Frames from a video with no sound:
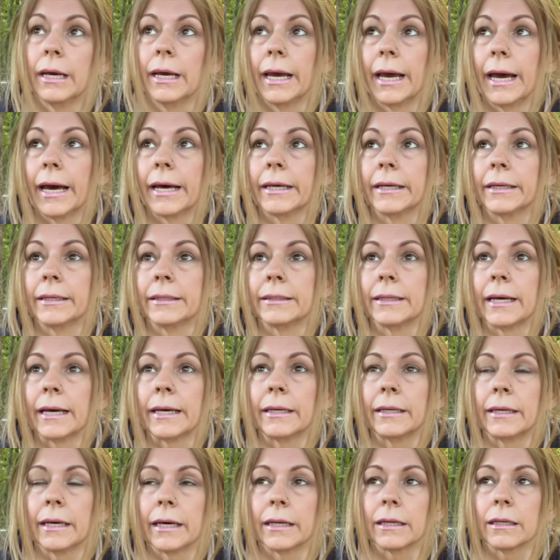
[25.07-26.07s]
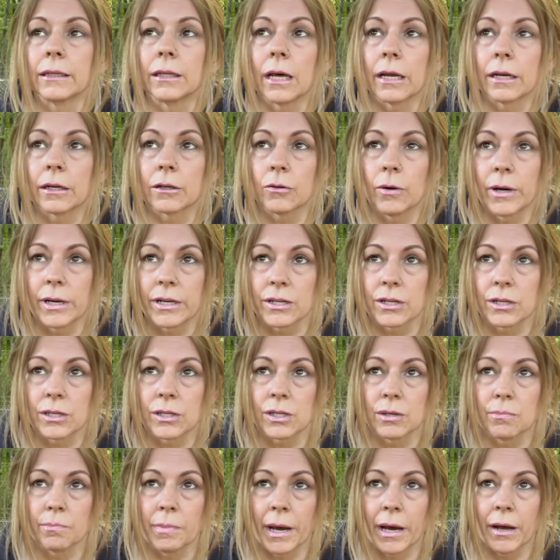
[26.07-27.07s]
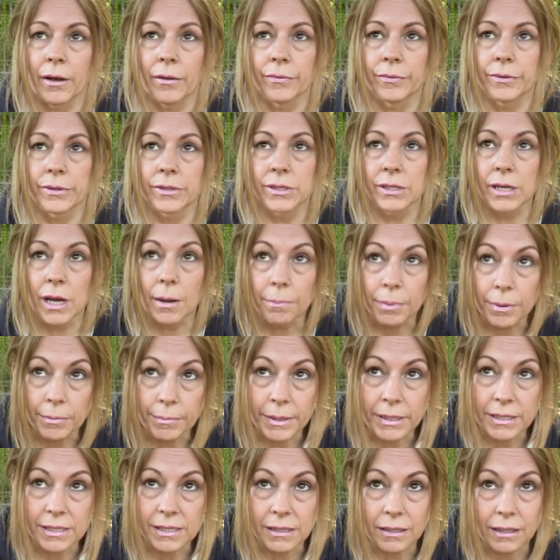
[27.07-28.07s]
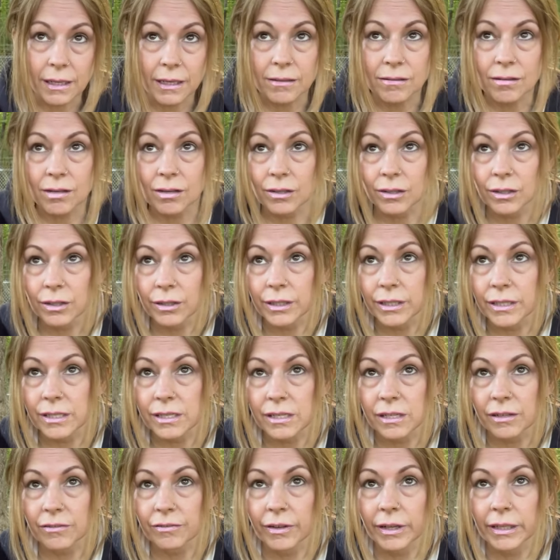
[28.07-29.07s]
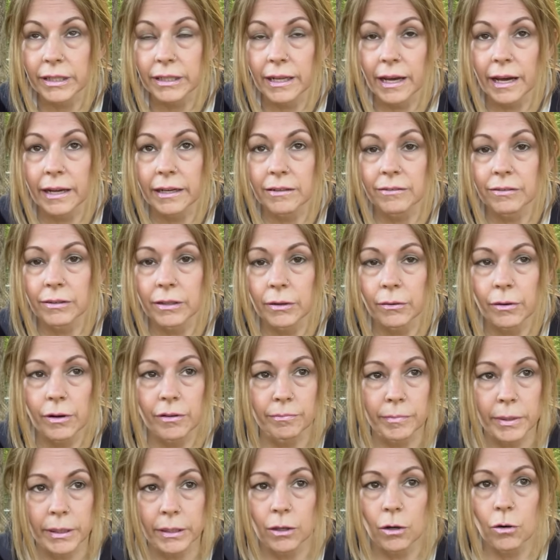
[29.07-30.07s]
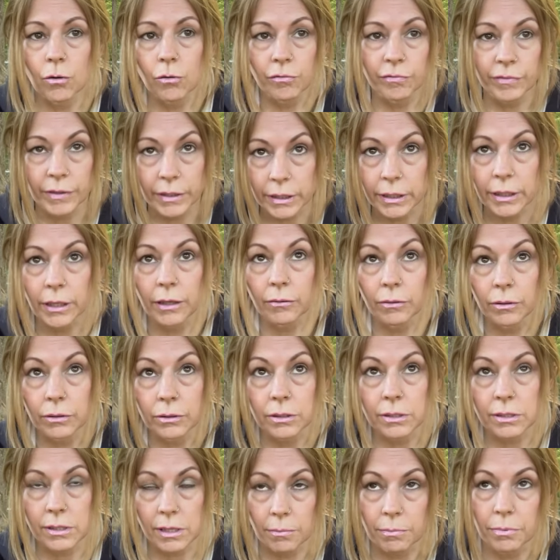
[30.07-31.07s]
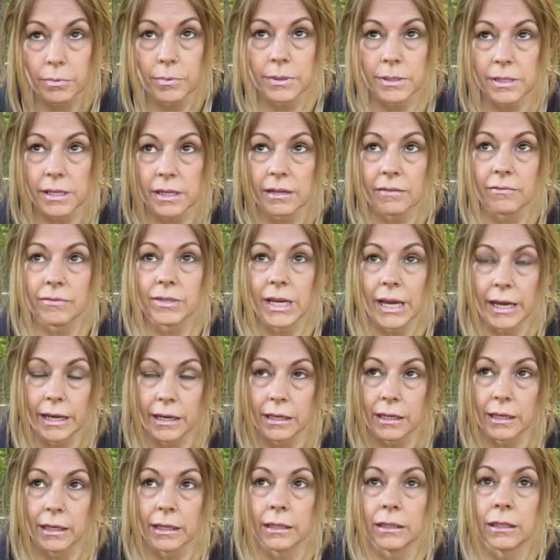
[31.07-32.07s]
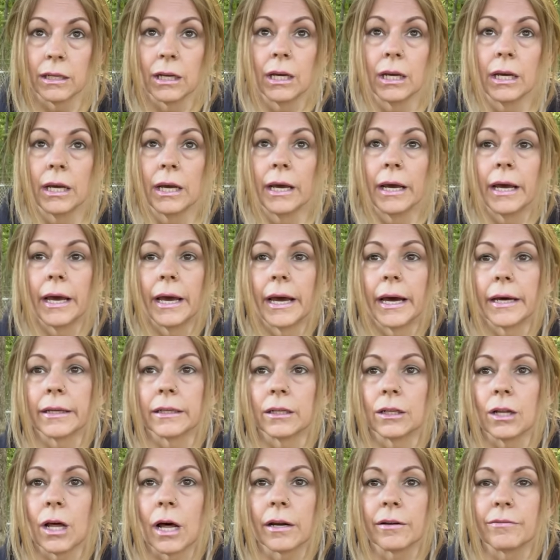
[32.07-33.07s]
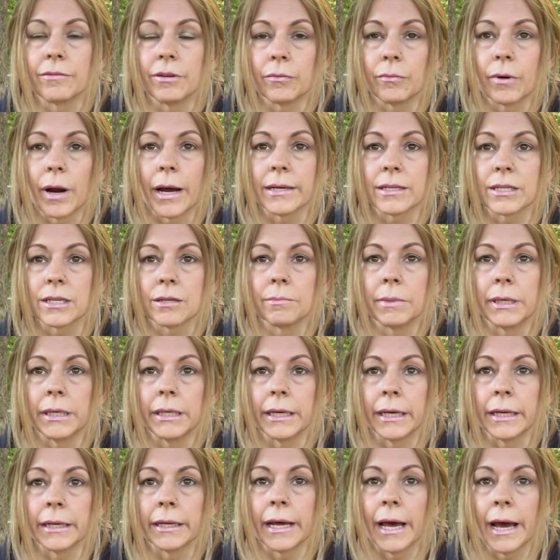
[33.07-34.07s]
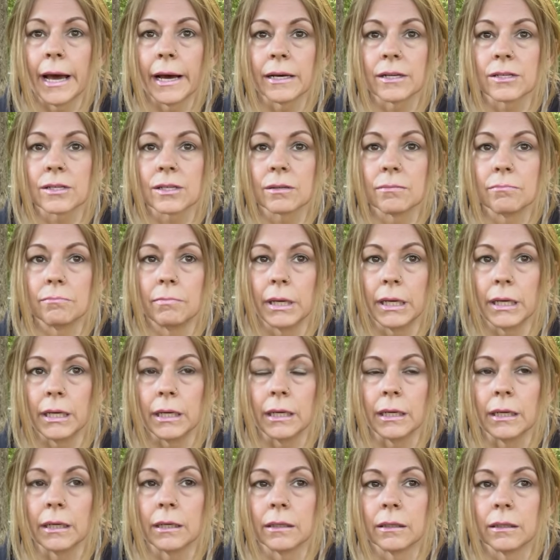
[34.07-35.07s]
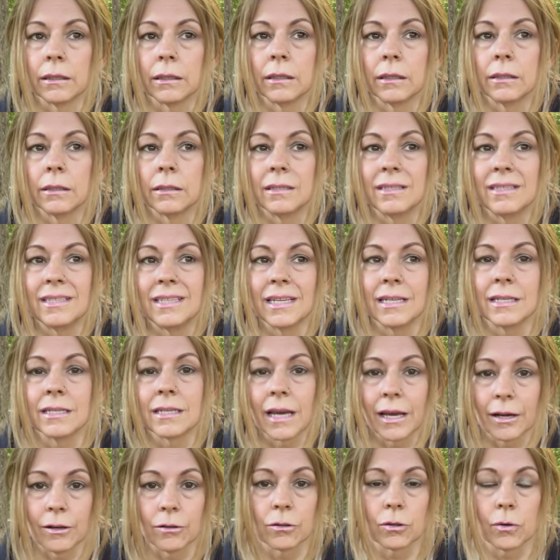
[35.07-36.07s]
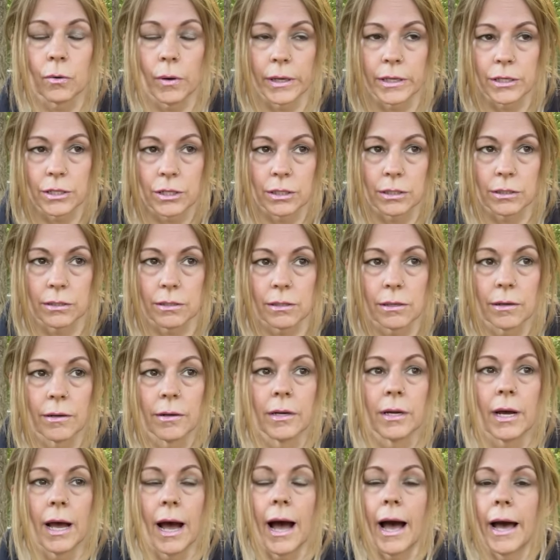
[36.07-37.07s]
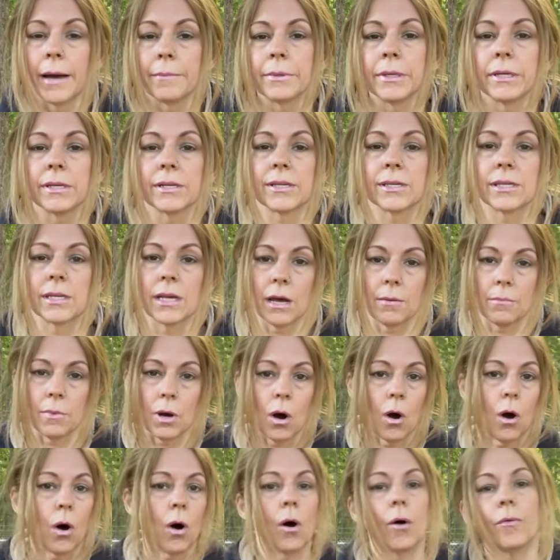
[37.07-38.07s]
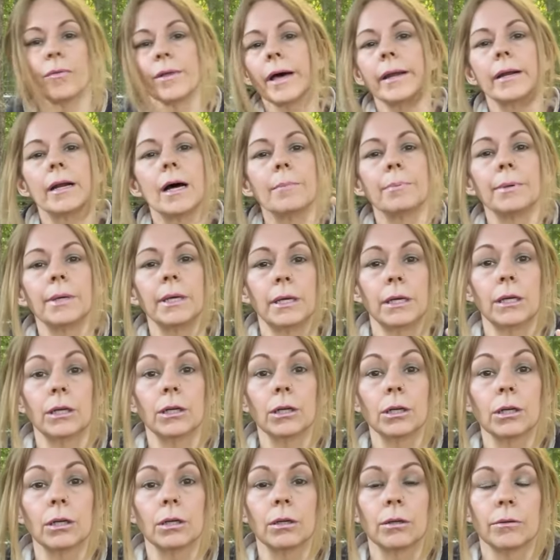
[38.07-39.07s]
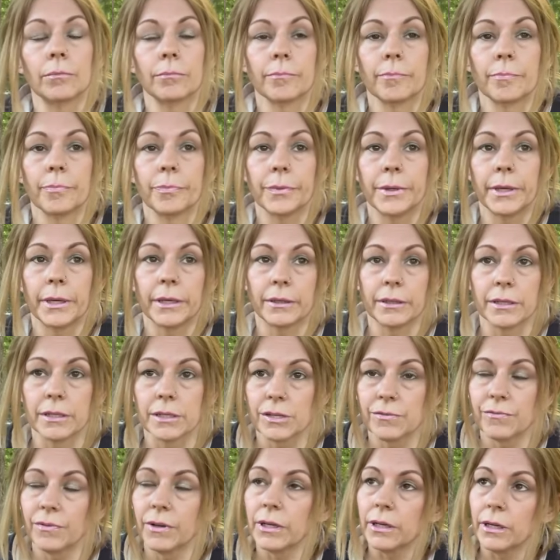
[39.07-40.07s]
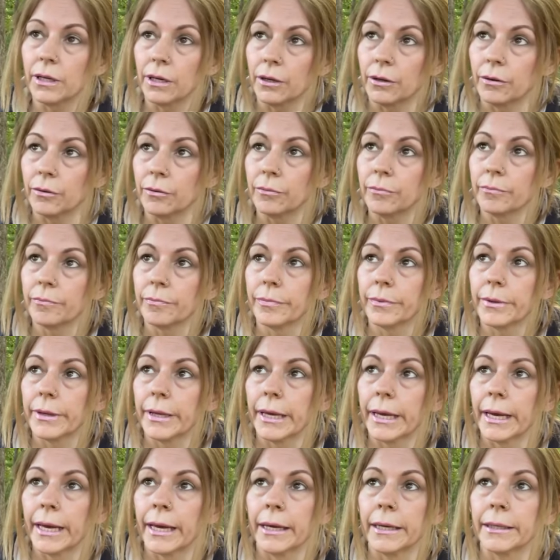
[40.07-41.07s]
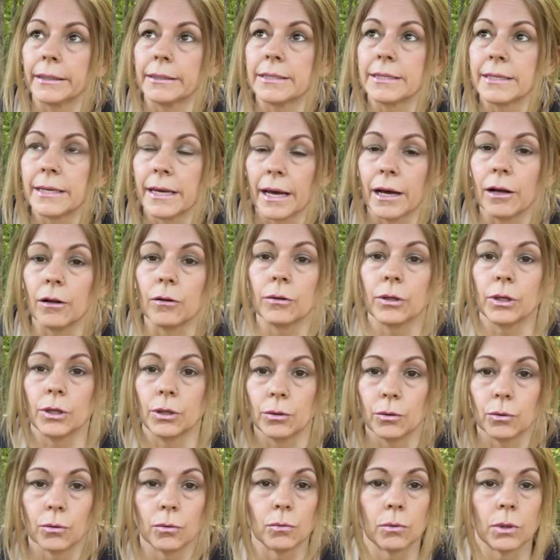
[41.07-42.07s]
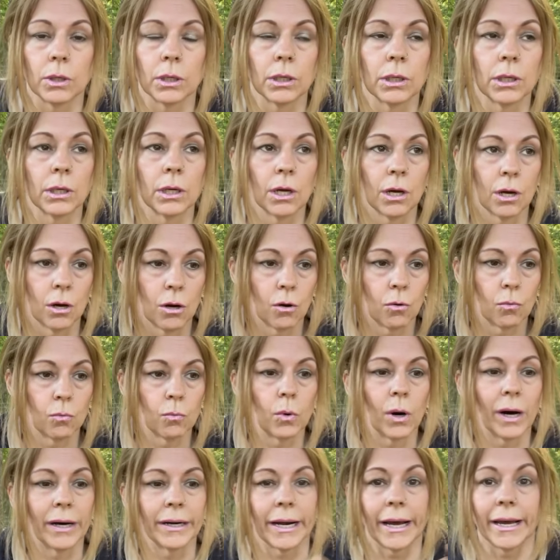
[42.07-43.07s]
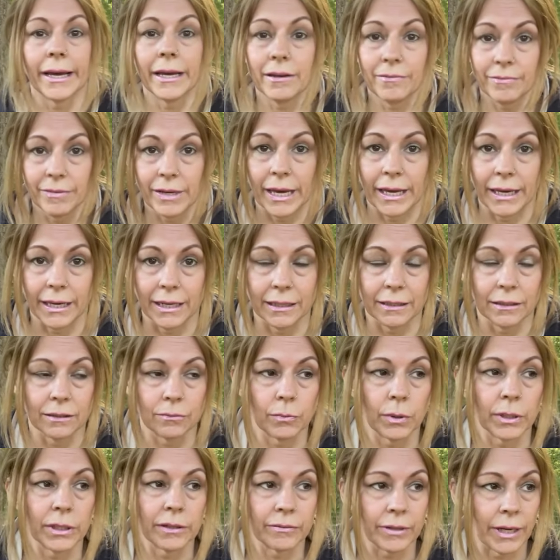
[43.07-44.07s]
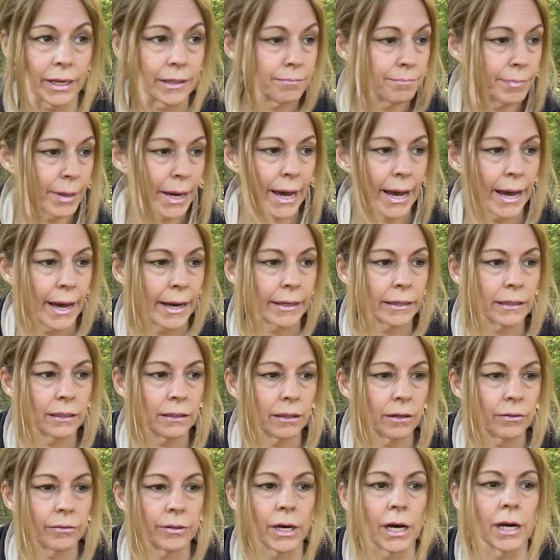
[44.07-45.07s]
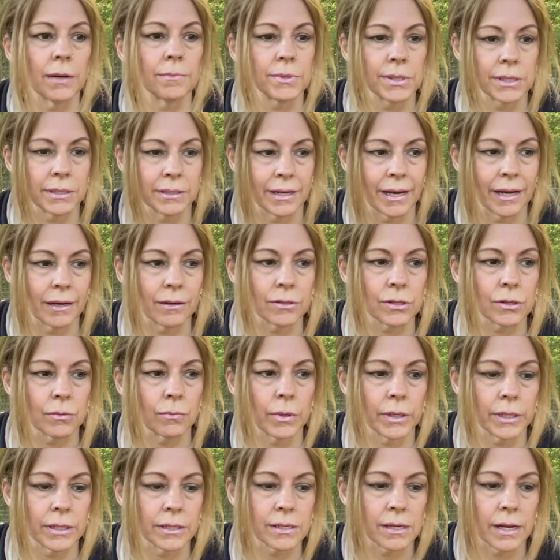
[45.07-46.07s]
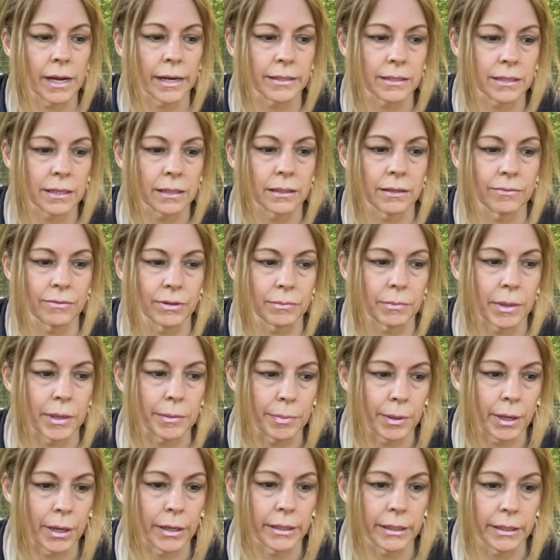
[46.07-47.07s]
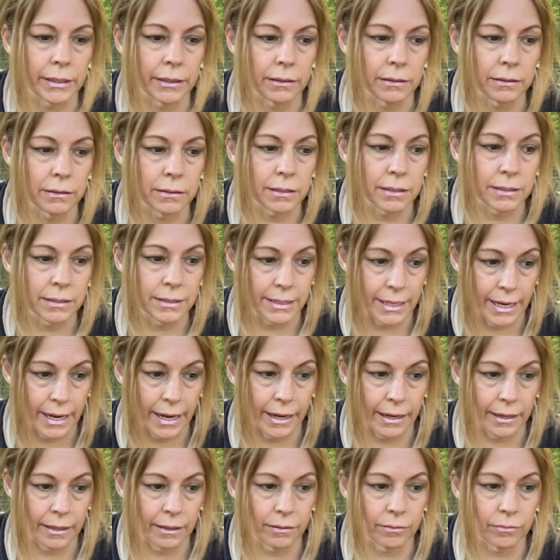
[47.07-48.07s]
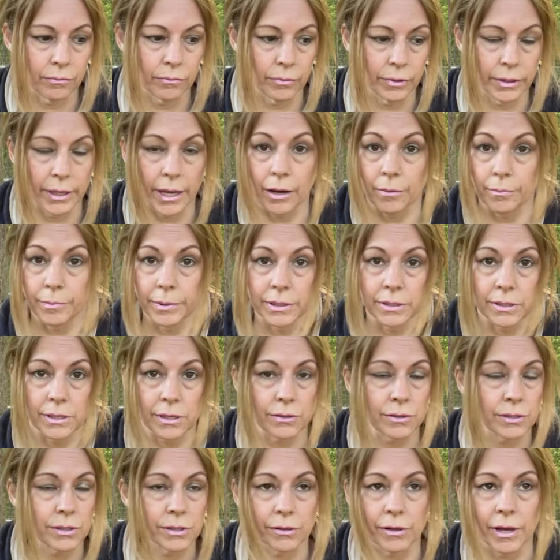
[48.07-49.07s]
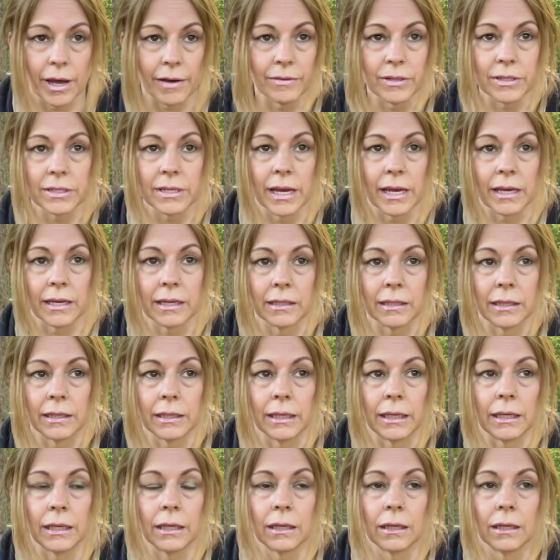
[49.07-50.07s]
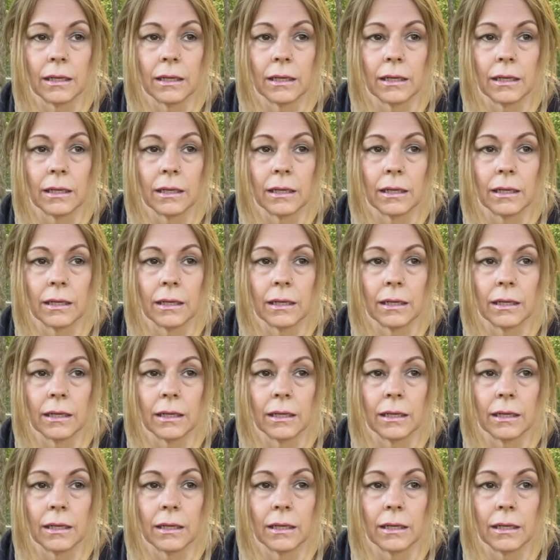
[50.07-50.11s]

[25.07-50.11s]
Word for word: and I get a lot of questions about the supplements that I took and stuff like that, even though I've made a whole video on the supplements that I've taken. And a lot of you write to me and ask me detailed questions. I'm gonna sum all that up here in this video and tell you what I have gained, what I've gotten back, you know, the ups and downs and what it's like to live in my body today without benzo, still haven't taken any.